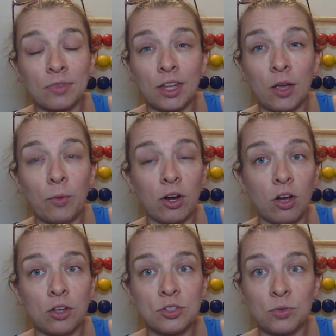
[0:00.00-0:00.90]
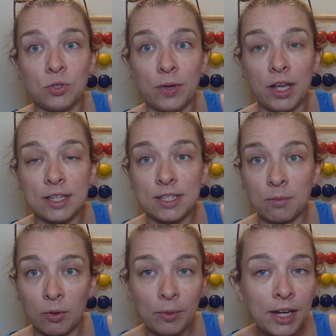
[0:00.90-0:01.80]
We are also doing a
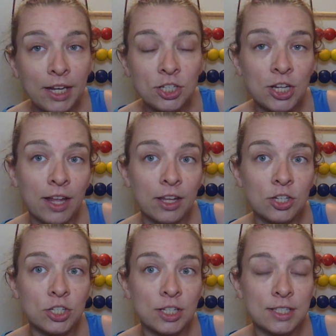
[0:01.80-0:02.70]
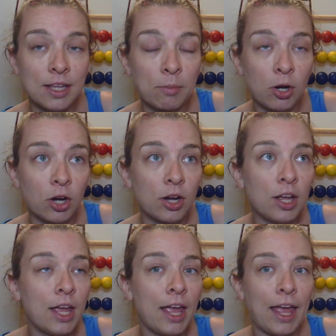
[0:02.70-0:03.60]
summer reading challenge this summer,
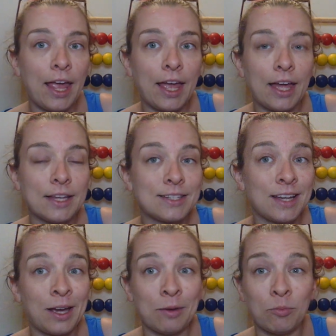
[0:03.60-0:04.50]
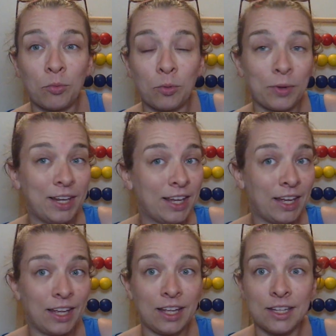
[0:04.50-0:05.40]
and we're
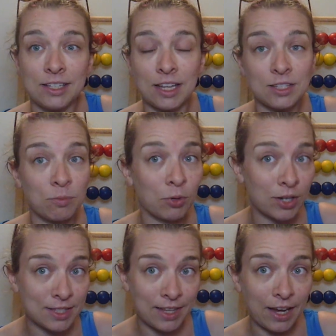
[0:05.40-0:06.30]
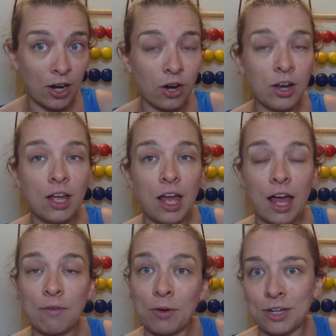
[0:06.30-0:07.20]
reading tons of books there.
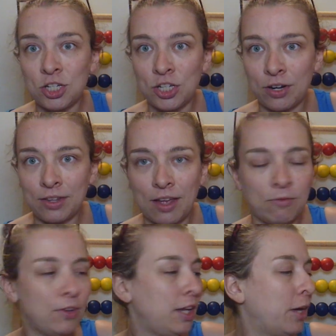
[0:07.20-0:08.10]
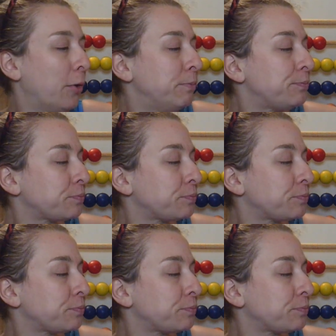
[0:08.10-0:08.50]
I've already shared that video.